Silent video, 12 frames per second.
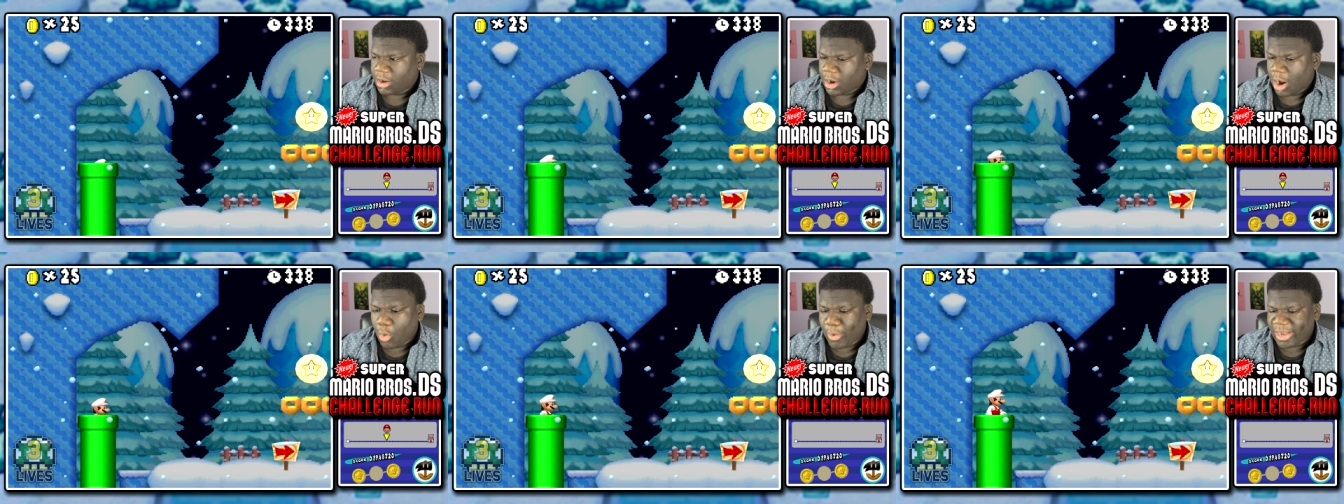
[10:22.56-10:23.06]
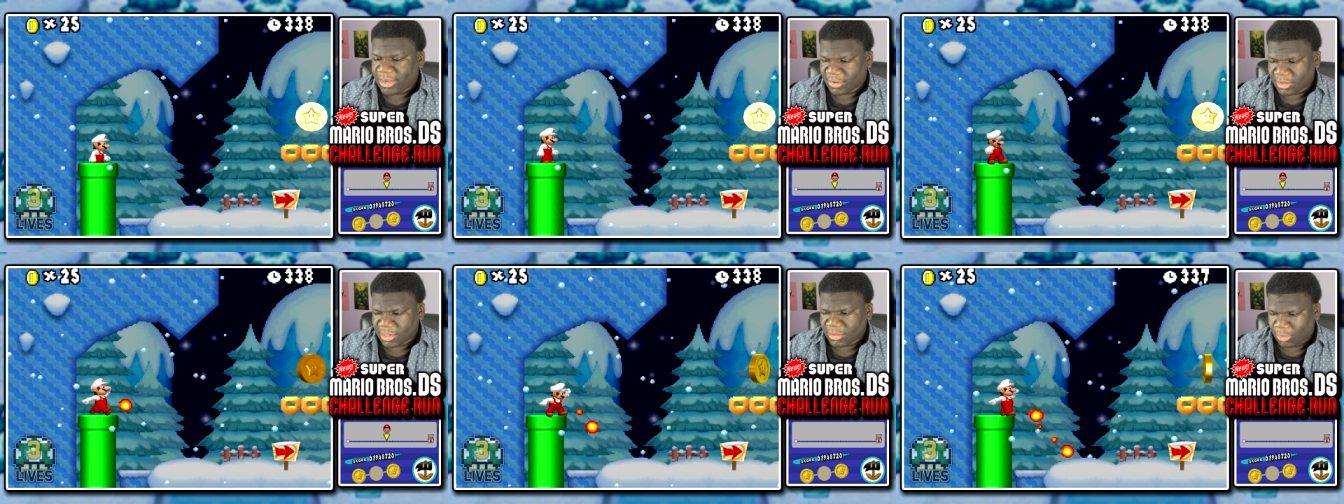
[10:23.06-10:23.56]
Oh wait,
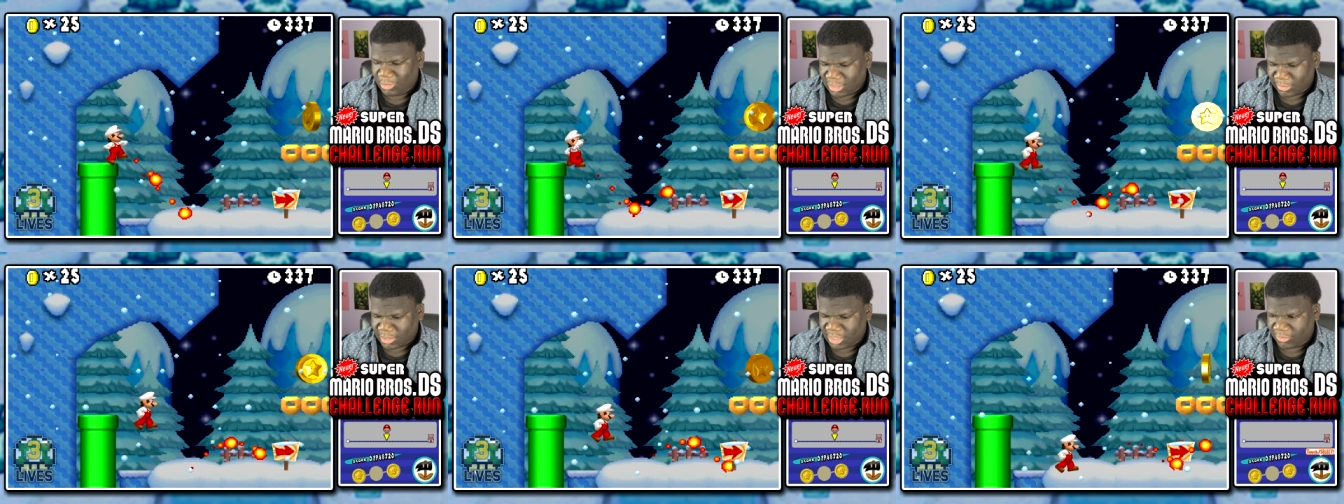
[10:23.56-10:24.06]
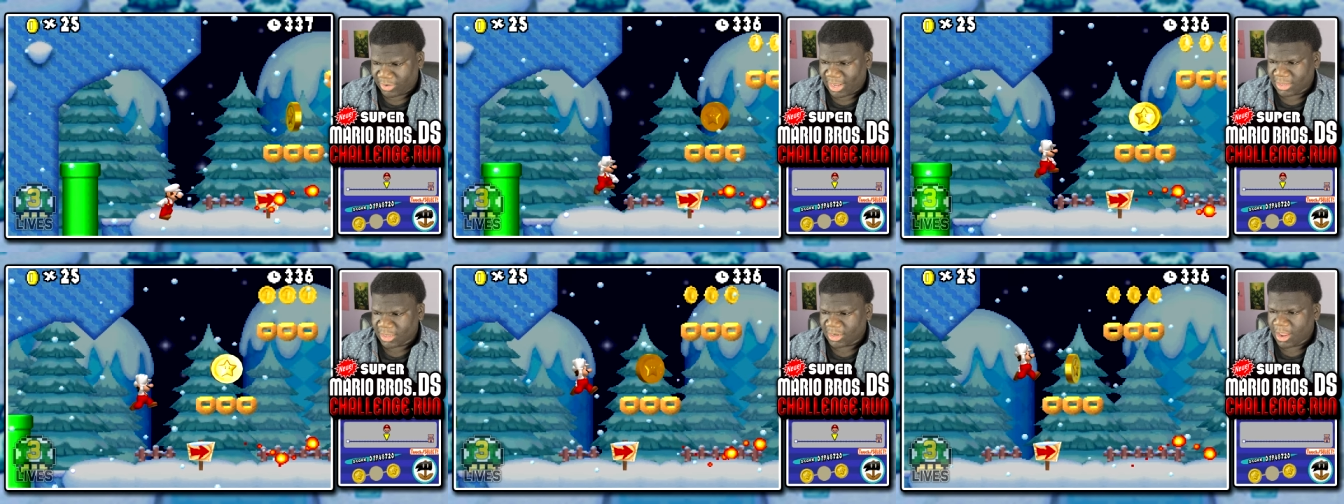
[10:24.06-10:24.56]
this is also a secret
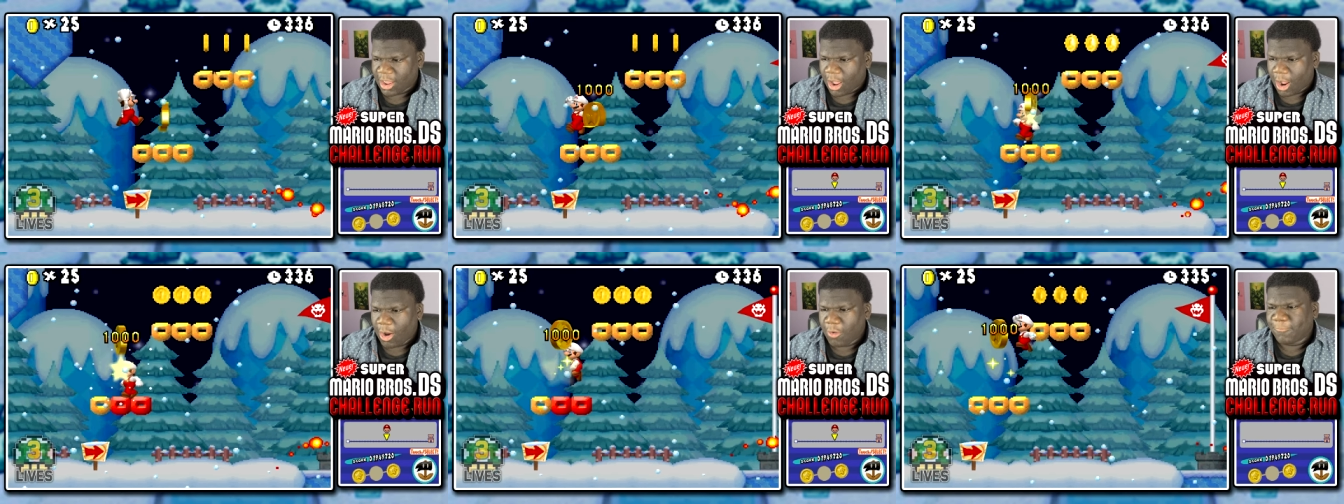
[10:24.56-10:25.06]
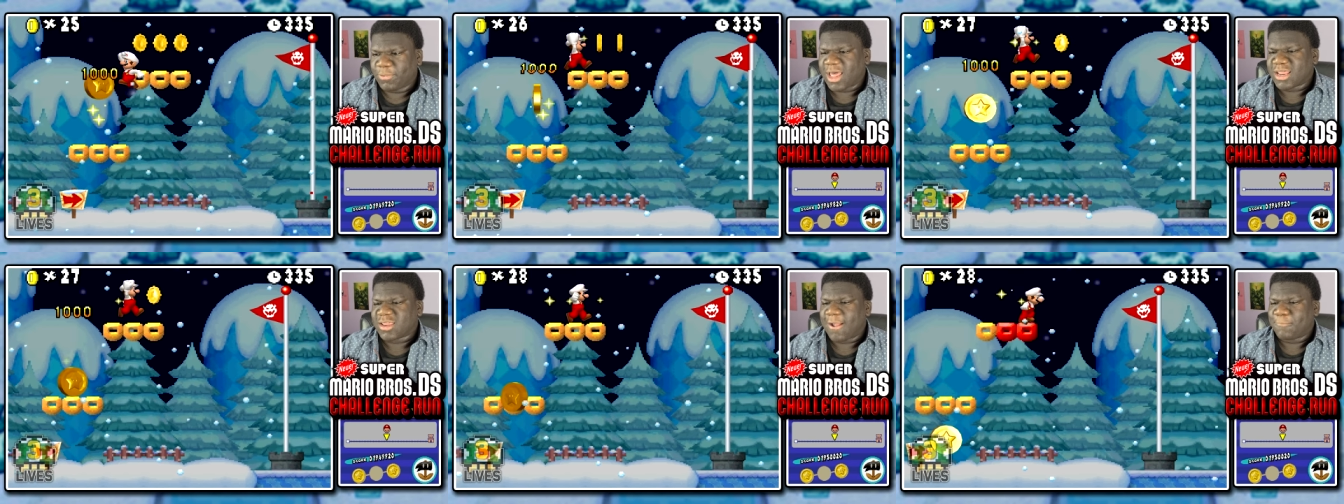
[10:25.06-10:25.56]
exit. Oh,
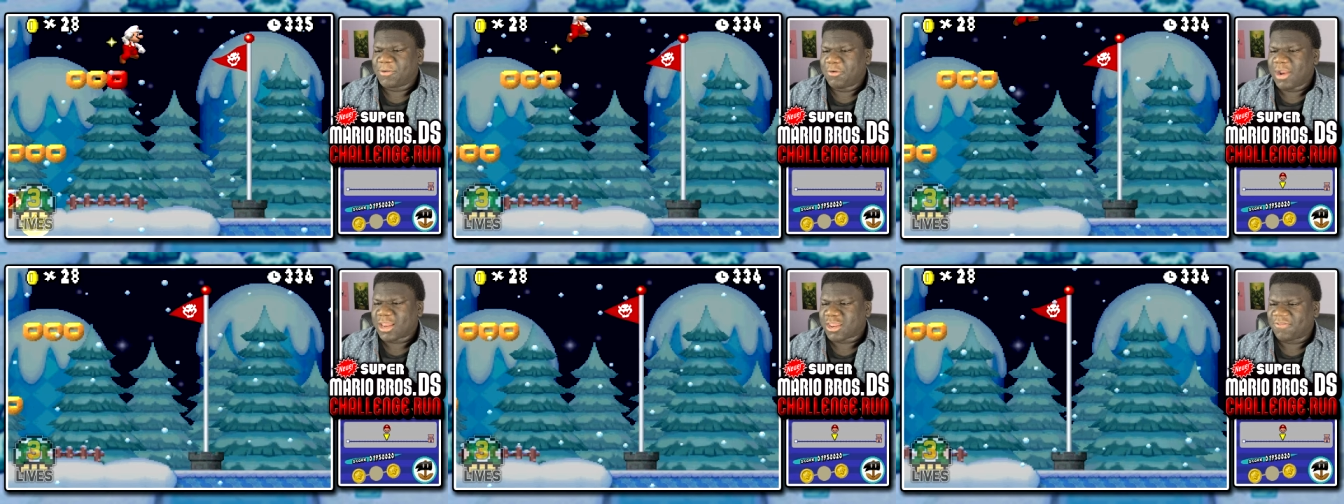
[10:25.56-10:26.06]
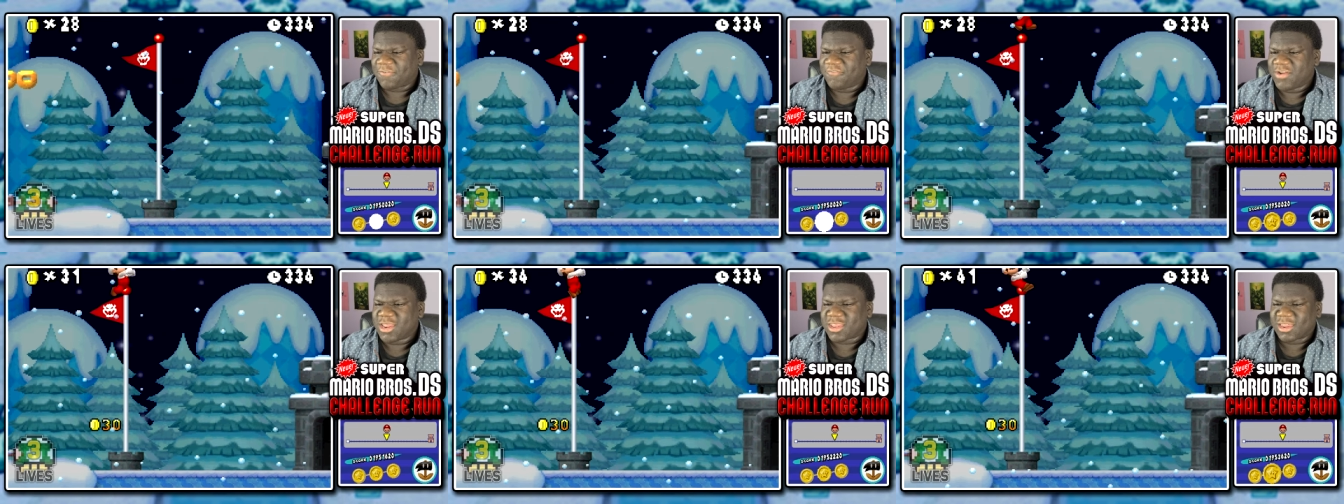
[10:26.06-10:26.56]
bless up, we don't actually have to
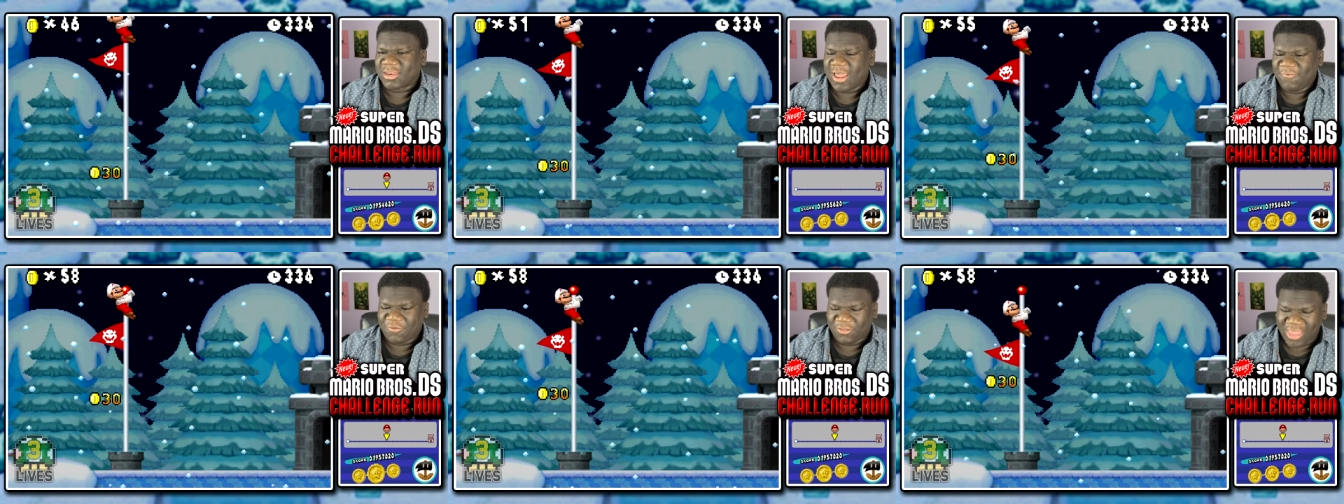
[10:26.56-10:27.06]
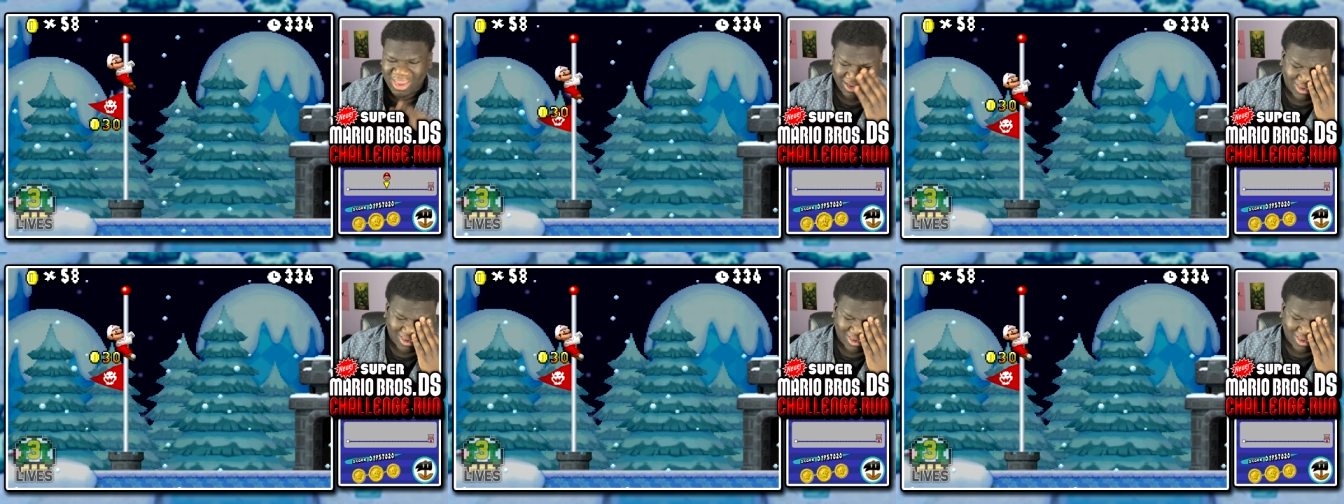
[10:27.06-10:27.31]
finish the level, thank